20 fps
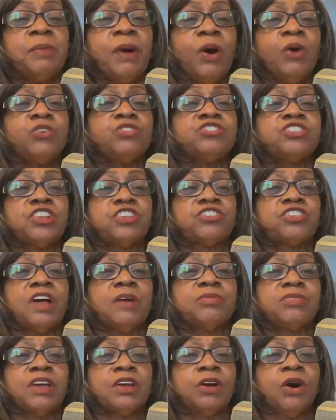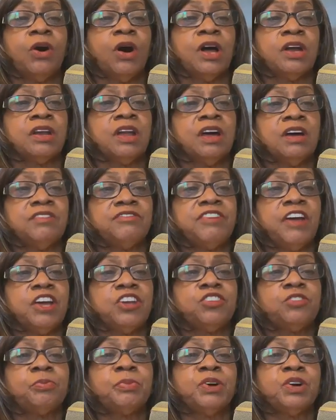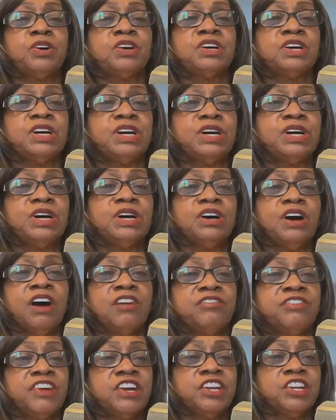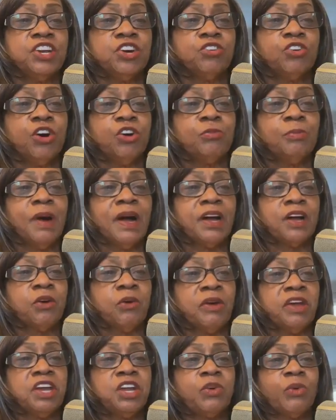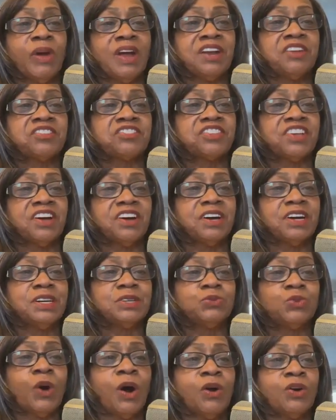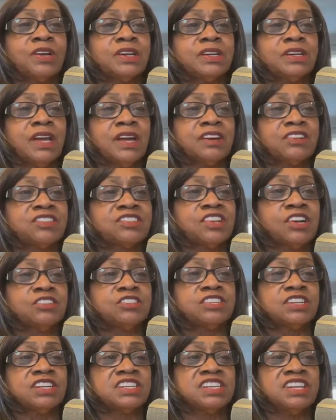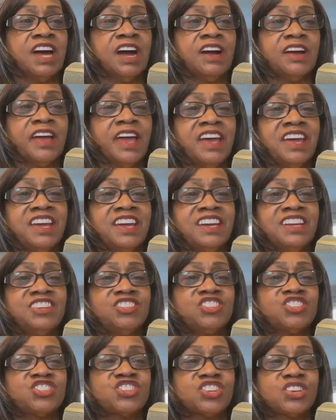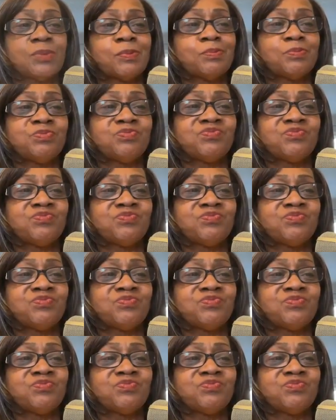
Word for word: posted something on Facebook, a video of my great grandson walking at such a young age.